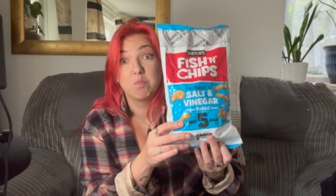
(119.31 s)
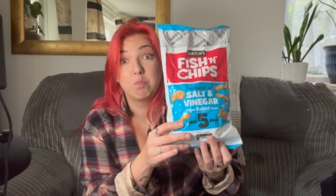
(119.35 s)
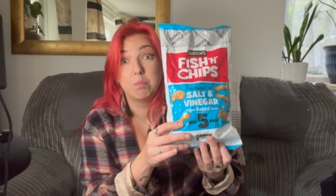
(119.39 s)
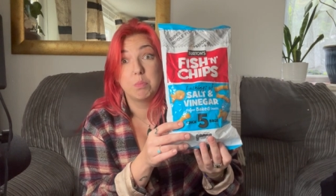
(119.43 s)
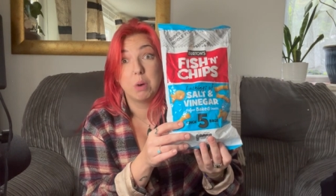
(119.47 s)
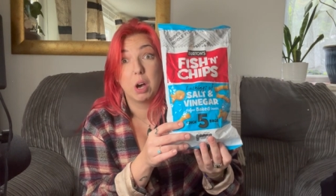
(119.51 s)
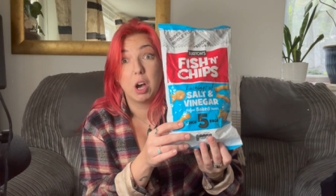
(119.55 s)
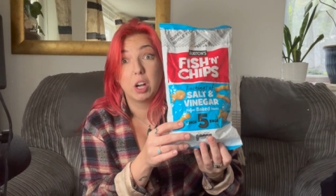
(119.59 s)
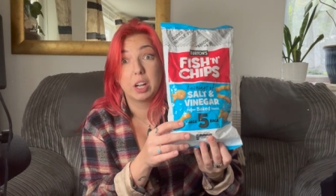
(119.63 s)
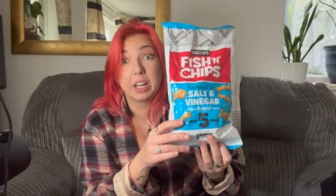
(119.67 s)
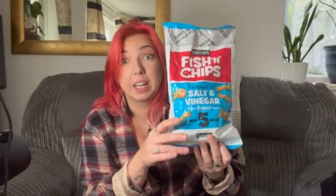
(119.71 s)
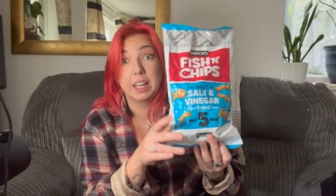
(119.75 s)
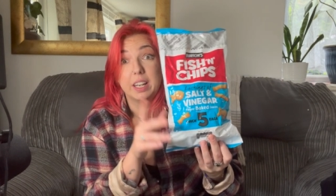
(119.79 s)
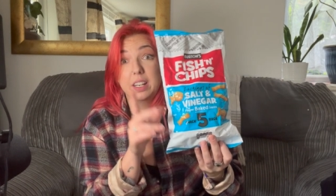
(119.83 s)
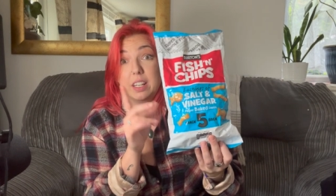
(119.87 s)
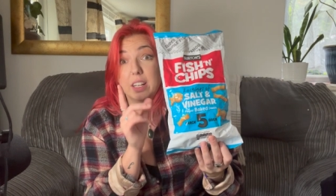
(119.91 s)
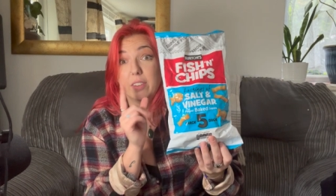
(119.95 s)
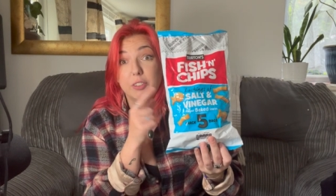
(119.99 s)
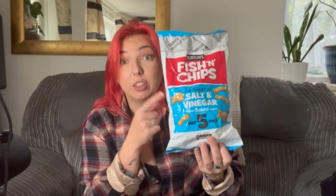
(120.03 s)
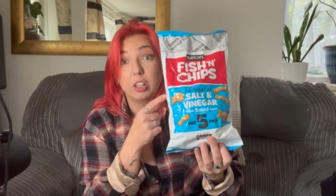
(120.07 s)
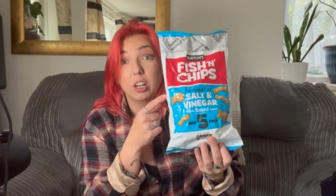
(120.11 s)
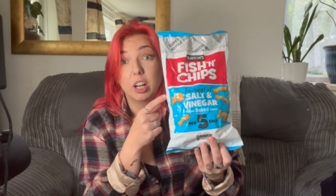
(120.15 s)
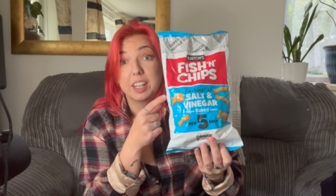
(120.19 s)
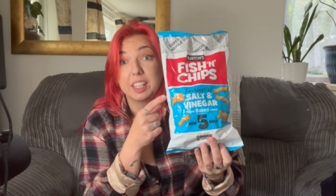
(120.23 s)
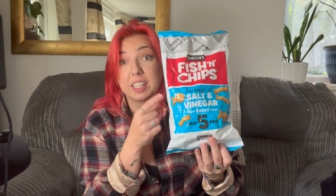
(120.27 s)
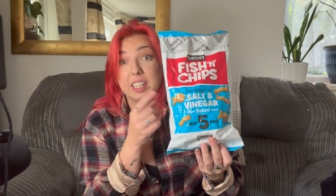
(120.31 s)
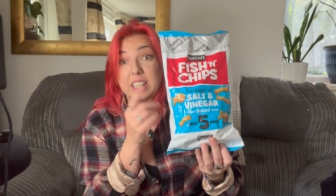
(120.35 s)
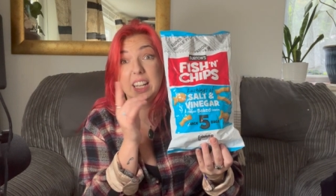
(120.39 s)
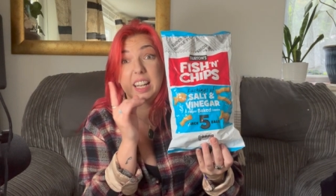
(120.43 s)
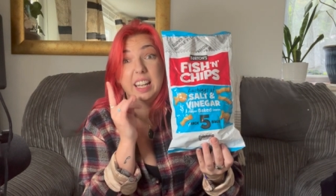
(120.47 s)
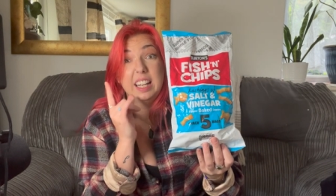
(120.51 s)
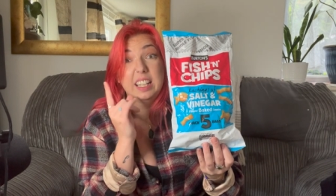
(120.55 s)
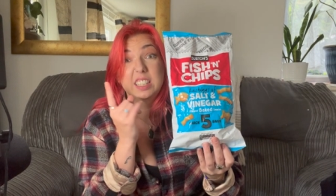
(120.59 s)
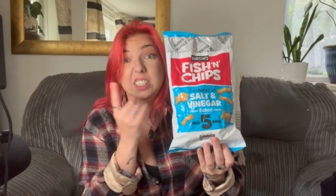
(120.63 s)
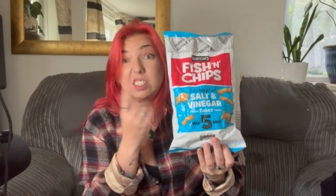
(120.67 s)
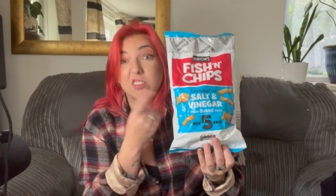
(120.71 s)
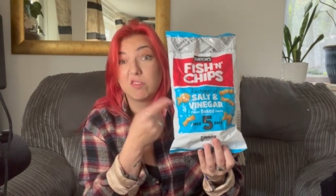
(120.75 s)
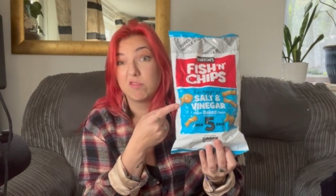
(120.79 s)
bargain. If you like
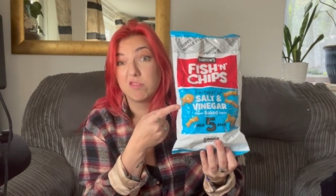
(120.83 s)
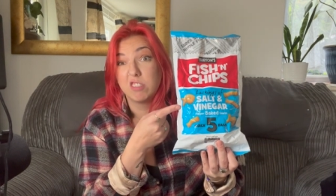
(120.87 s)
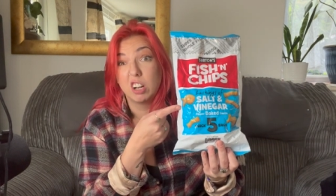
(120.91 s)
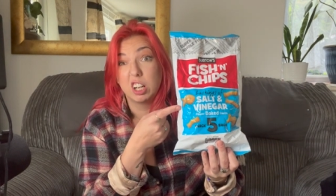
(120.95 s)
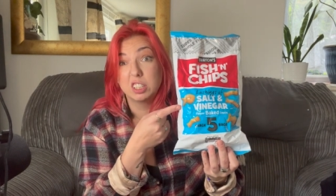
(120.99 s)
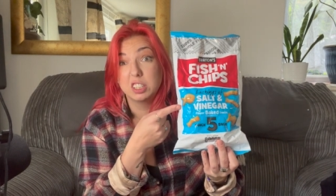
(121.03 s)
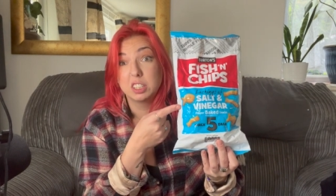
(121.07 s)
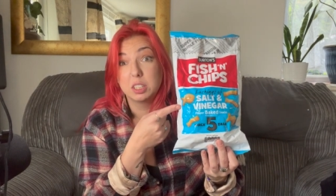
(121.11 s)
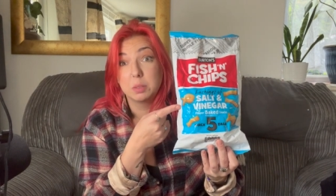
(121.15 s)
these, run to